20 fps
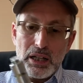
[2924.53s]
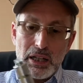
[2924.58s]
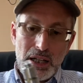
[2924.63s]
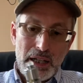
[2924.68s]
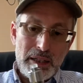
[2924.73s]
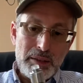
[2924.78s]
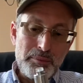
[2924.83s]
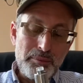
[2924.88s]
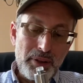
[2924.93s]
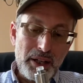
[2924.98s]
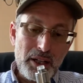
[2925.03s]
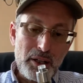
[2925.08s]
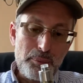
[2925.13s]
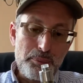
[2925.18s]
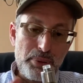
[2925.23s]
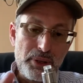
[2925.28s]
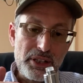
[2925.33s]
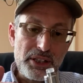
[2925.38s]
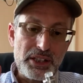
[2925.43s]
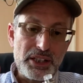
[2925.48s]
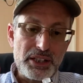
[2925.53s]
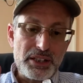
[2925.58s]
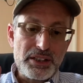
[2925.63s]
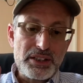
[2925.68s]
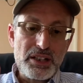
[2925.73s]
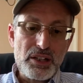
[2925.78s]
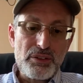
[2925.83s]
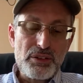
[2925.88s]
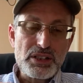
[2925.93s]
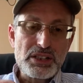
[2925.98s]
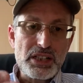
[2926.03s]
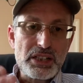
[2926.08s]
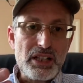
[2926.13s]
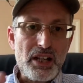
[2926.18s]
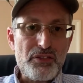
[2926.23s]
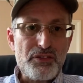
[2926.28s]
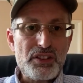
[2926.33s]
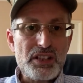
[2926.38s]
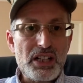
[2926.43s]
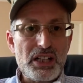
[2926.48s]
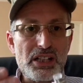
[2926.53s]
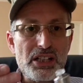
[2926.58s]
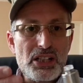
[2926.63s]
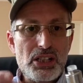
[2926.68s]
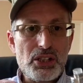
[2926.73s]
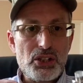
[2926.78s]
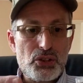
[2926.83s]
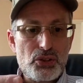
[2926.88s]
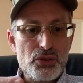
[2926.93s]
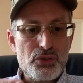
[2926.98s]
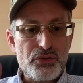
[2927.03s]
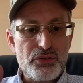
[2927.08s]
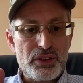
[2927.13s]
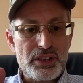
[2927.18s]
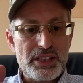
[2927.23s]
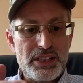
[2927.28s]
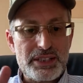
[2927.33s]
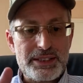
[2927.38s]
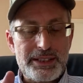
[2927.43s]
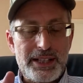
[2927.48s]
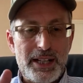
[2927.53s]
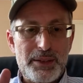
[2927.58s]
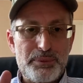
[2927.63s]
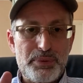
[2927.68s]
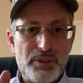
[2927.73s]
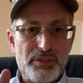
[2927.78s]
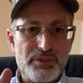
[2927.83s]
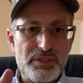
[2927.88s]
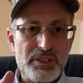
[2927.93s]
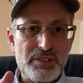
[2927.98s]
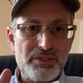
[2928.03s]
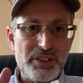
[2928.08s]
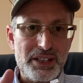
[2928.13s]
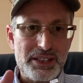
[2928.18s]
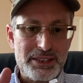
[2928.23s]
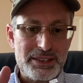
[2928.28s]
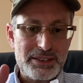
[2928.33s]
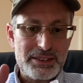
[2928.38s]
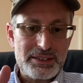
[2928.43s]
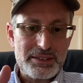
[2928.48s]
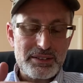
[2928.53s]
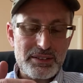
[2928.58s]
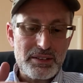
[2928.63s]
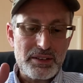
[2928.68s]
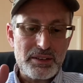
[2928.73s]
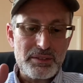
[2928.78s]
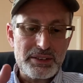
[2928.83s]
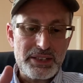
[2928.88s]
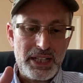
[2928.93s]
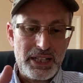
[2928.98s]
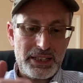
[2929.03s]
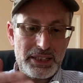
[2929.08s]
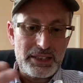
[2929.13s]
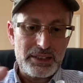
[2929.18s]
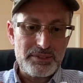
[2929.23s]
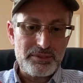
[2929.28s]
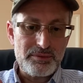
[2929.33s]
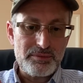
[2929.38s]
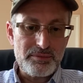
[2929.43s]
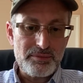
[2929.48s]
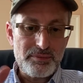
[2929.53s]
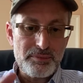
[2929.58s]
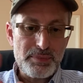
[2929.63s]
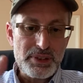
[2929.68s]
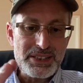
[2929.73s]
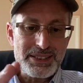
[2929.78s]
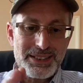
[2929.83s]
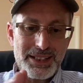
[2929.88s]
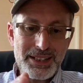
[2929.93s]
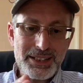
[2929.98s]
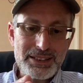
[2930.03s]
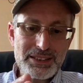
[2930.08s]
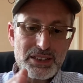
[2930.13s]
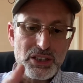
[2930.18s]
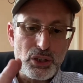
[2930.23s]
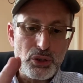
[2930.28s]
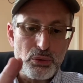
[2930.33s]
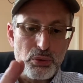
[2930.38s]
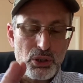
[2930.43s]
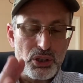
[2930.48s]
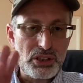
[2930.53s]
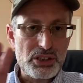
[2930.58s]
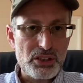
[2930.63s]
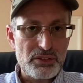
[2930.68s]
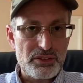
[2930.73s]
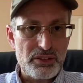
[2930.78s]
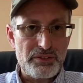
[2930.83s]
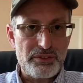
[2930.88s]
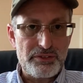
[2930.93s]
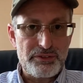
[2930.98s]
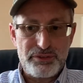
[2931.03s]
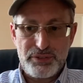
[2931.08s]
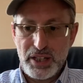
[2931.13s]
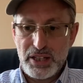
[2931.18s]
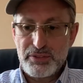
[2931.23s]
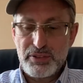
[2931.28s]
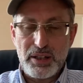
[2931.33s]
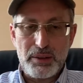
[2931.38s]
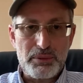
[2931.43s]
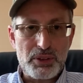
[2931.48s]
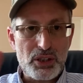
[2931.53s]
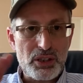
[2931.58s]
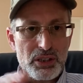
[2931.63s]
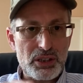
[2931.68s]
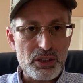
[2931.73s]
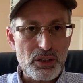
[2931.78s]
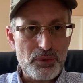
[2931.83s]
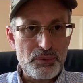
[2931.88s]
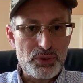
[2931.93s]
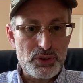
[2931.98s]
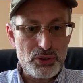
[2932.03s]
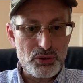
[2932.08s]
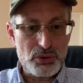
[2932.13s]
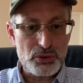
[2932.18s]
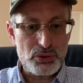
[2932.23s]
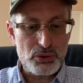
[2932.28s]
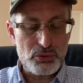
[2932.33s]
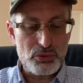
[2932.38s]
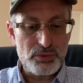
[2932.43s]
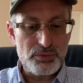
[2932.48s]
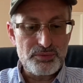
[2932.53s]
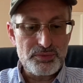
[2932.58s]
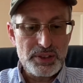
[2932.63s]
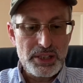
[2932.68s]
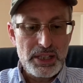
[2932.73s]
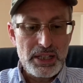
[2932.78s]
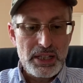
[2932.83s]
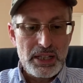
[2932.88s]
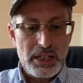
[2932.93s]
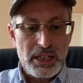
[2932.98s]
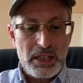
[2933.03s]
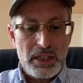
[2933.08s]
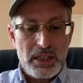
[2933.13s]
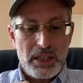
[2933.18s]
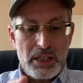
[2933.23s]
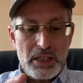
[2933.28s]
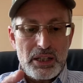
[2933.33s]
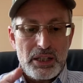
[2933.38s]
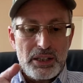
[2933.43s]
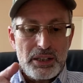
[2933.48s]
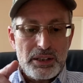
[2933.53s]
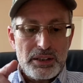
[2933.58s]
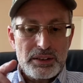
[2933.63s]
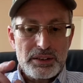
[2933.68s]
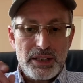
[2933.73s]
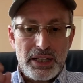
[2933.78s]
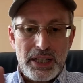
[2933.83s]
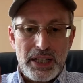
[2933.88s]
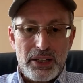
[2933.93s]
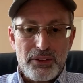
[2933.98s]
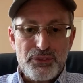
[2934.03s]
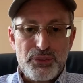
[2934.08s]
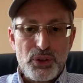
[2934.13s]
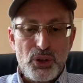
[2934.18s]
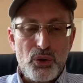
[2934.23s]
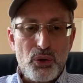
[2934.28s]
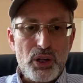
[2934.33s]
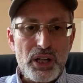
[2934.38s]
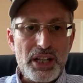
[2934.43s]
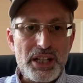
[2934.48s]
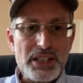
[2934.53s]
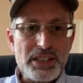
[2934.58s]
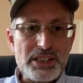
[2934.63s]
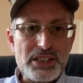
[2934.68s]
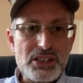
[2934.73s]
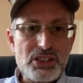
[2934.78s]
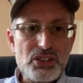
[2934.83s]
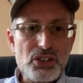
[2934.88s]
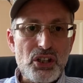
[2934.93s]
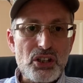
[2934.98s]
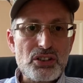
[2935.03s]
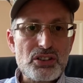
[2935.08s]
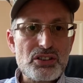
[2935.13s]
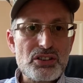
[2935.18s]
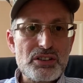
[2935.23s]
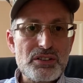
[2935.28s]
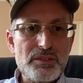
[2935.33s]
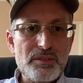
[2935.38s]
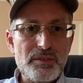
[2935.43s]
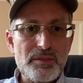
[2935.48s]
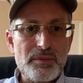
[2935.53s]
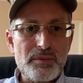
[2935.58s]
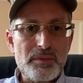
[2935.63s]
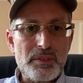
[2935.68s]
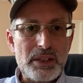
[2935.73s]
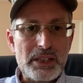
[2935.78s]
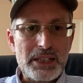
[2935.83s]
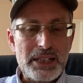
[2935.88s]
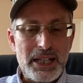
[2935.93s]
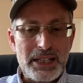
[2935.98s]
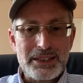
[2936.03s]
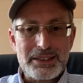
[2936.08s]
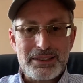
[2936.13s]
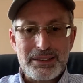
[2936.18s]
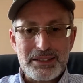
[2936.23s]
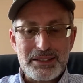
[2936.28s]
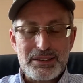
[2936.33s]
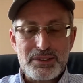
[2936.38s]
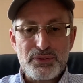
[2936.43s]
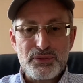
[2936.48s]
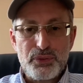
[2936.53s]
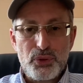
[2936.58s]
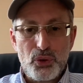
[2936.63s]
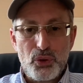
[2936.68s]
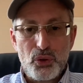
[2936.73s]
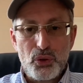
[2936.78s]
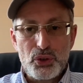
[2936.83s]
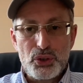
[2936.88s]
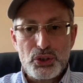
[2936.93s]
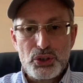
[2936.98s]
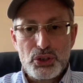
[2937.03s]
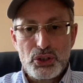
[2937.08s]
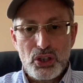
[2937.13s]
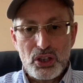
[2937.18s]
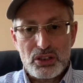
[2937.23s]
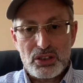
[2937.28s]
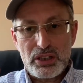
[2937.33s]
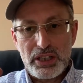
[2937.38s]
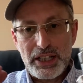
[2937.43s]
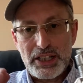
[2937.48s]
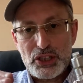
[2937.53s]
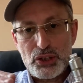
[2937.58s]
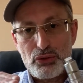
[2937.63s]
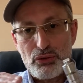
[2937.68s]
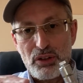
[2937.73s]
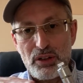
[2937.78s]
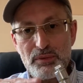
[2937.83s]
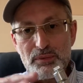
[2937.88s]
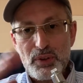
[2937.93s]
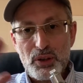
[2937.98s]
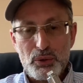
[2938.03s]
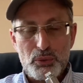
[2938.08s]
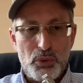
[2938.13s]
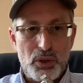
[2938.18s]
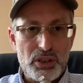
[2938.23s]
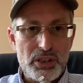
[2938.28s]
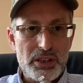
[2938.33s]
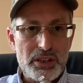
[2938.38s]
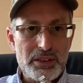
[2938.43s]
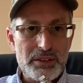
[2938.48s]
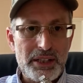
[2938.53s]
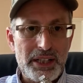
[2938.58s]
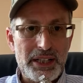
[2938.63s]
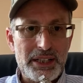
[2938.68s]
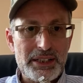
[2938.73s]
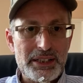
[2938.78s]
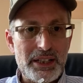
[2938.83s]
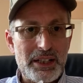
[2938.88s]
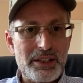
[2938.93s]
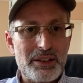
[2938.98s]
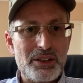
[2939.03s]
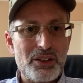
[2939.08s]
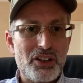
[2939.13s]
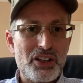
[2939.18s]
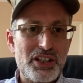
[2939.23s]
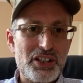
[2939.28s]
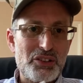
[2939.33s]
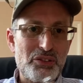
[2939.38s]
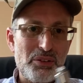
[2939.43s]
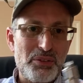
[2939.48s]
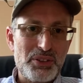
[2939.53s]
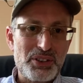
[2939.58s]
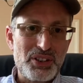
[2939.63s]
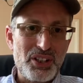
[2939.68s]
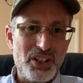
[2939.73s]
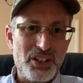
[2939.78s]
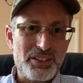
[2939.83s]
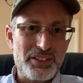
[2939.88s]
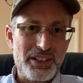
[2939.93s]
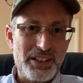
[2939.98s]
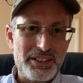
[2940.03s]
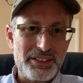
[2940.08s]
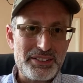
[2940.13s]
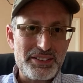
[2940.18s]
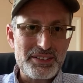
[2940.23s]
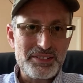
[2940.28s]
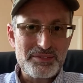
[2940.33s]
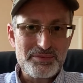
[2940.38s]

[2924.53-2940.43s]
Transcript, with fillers: In my opinion, there is a definitely a niche for this type of device tank, besides the quality of the flavor I'm going to come to soon. The airflow is just catered for not extreme on one end and not extreme on the other end.